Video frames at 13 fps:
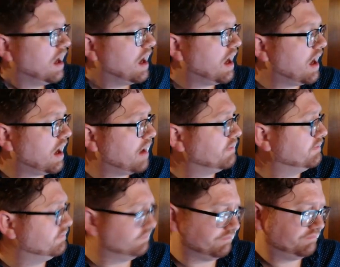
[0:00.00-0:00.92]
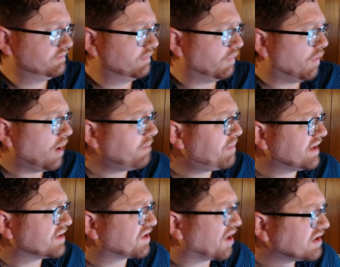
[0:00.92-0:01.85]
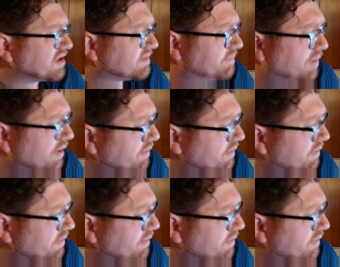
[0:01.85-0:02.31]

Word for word: What better card to put